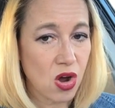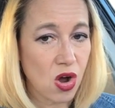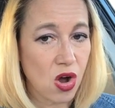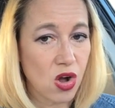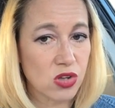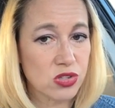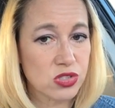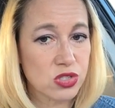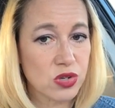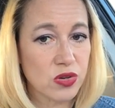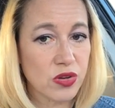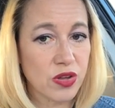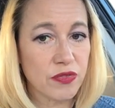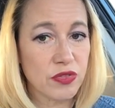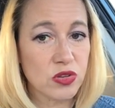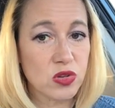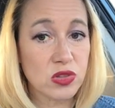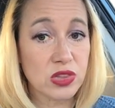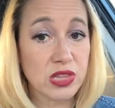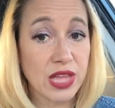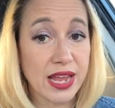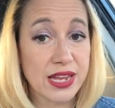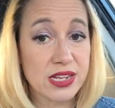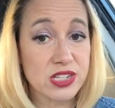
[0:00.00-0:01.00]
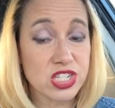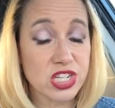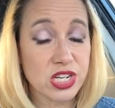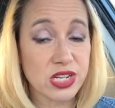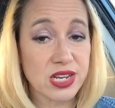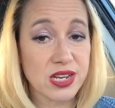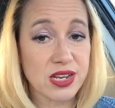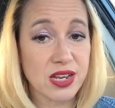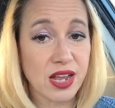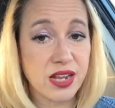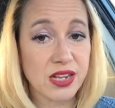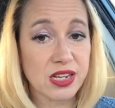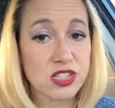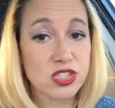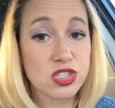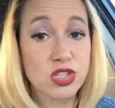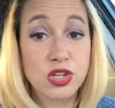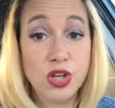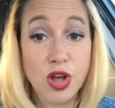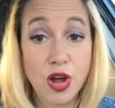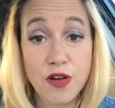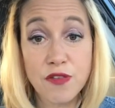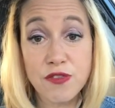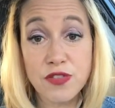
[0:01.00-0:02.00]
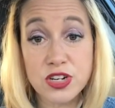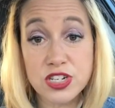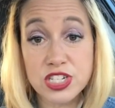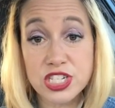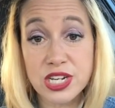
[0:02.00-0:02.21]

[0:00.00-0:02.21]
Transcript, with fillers: Also, if you like chicken nuggets, go for